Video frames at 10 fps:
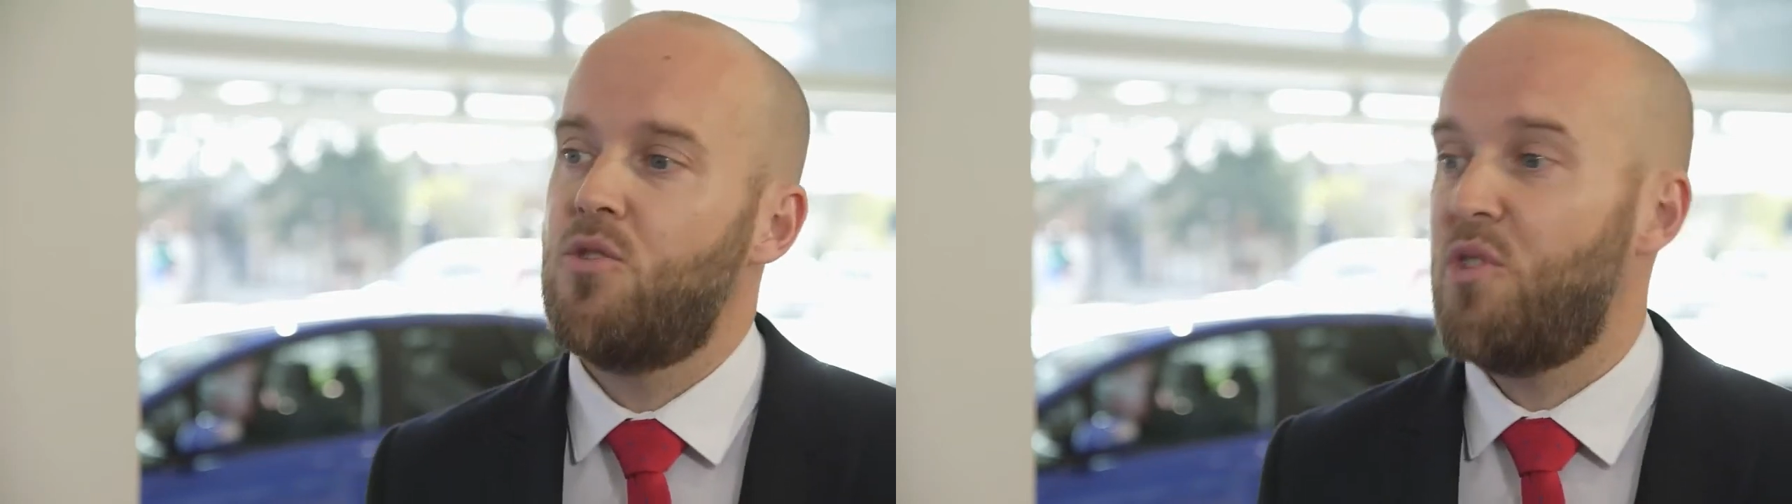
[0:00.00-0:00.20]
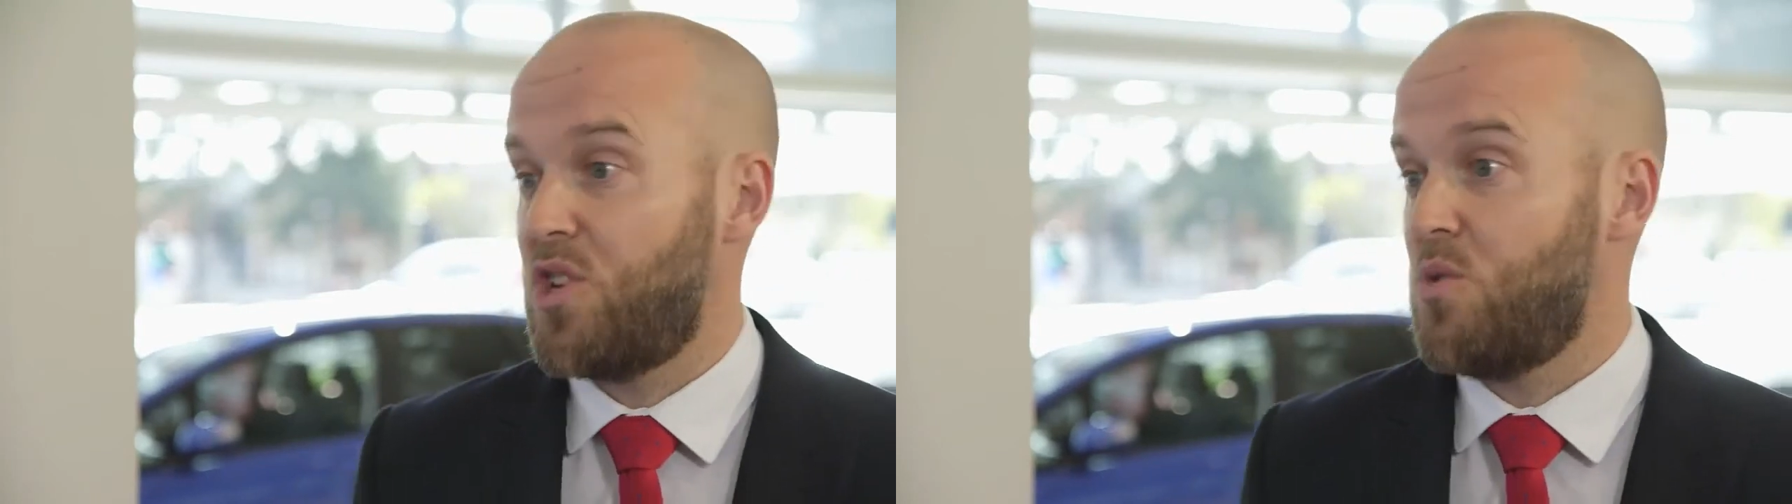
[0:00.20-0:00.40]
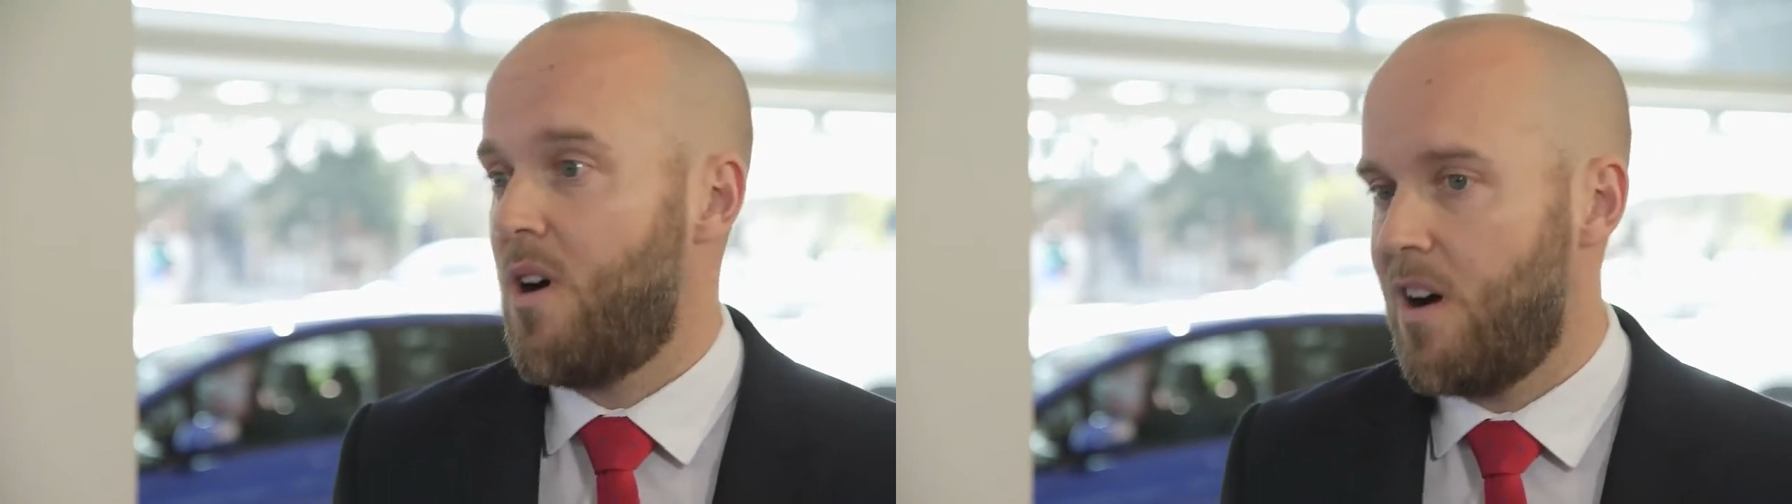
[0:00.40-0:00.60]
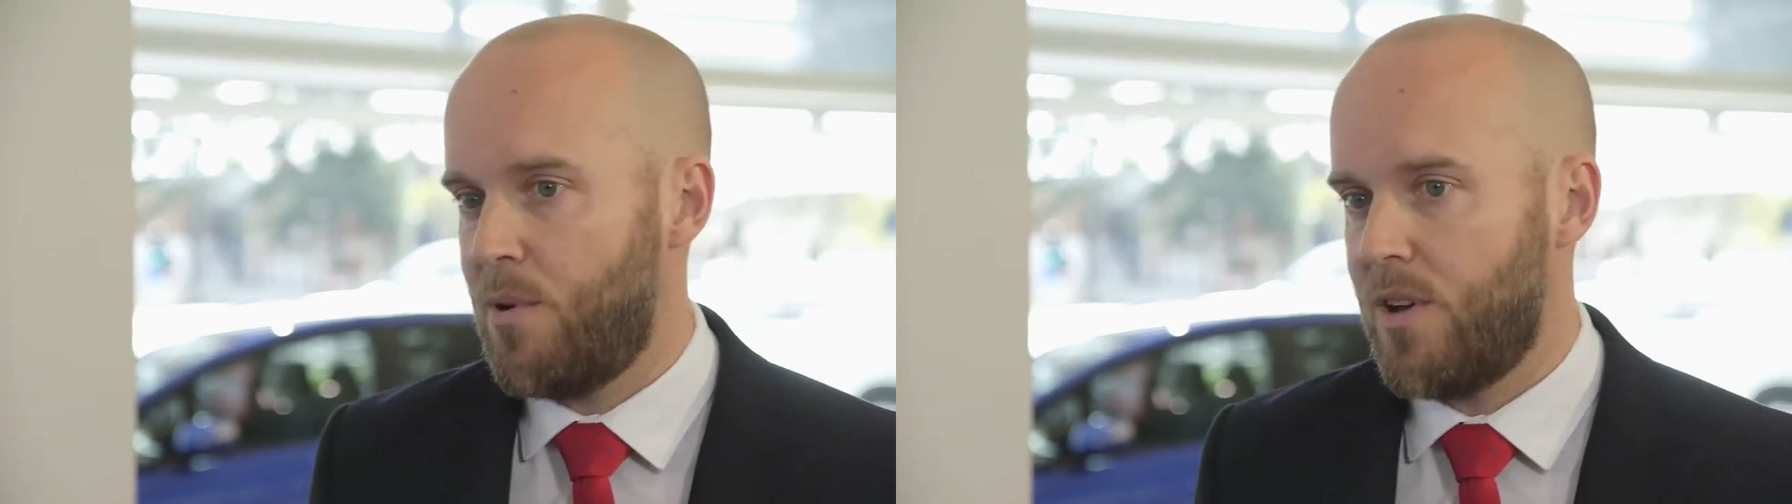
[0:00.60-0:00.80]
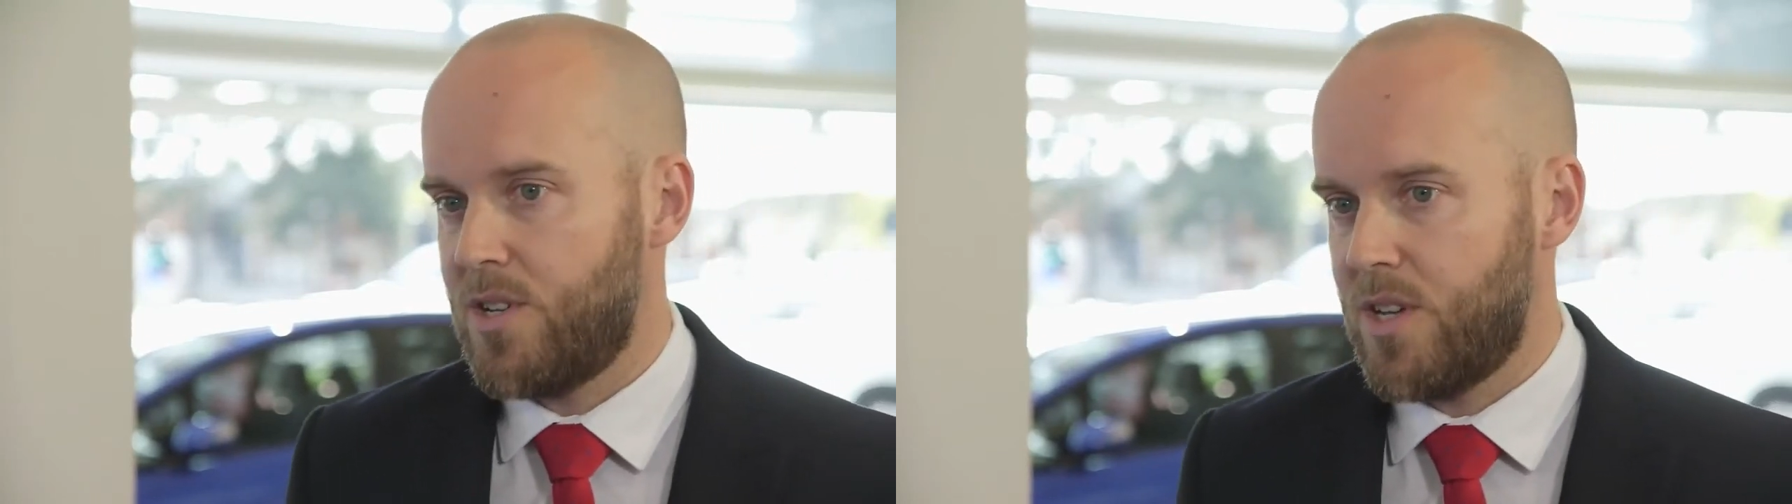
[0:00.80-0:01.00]
traditional hire
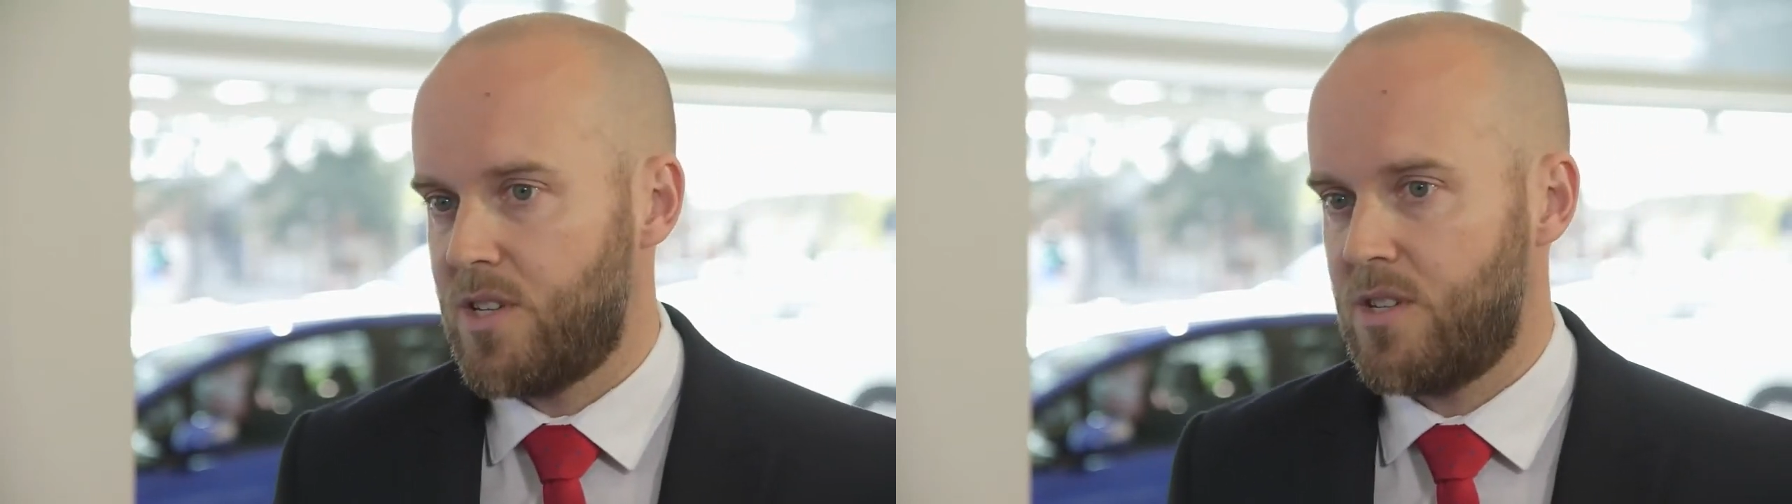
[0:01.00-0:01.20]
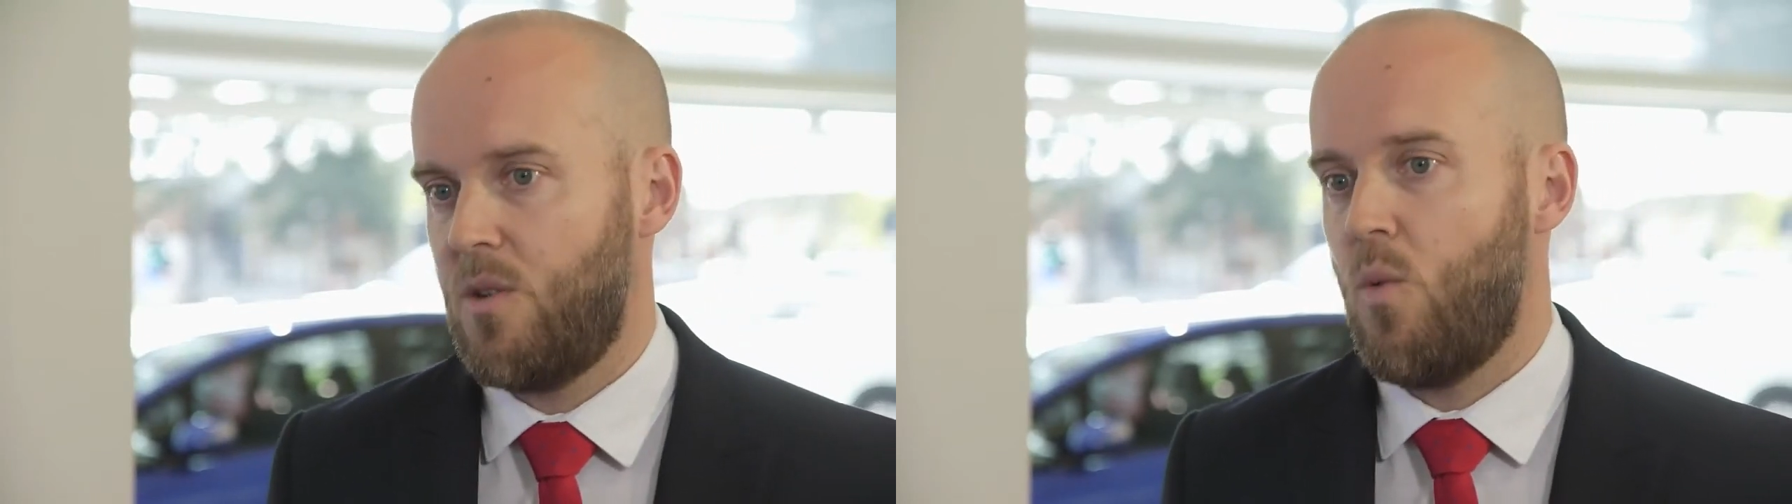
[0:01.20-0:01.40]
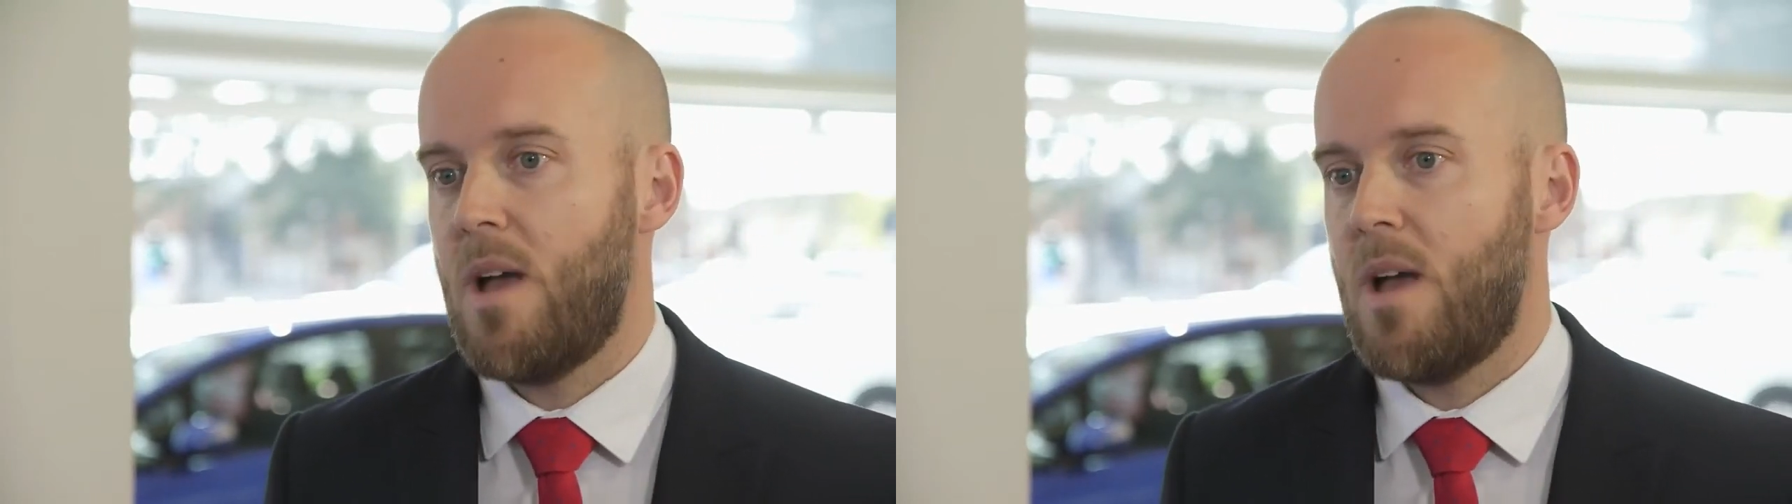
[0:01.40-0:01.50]
purchase,